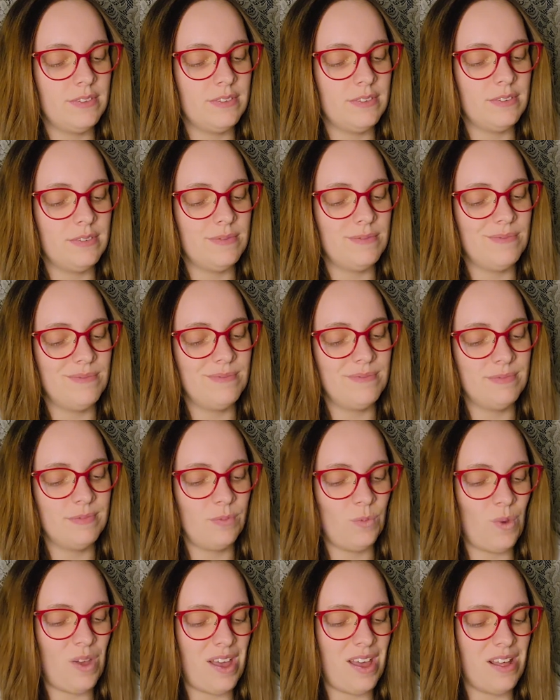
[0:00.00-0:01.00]

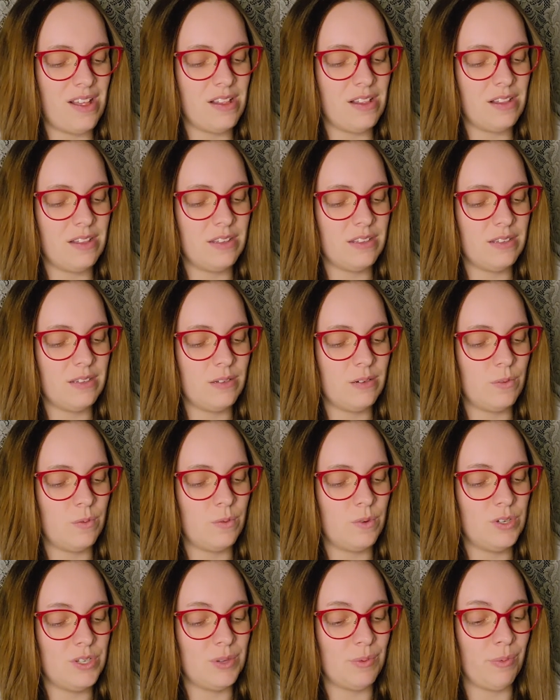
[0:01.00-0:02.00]
Well,
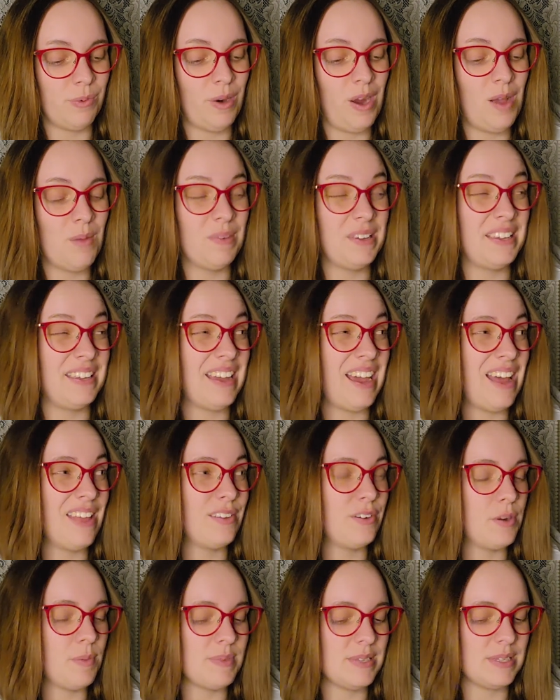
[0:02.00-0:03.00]
we should probably
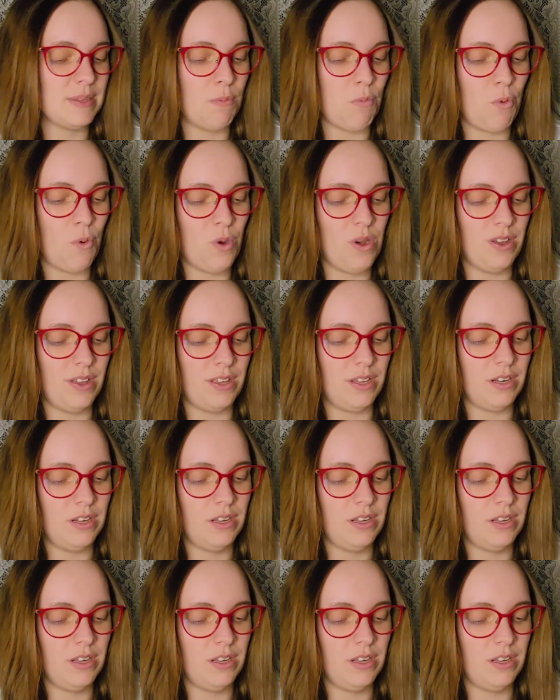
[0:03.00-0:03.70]
gather up some wood.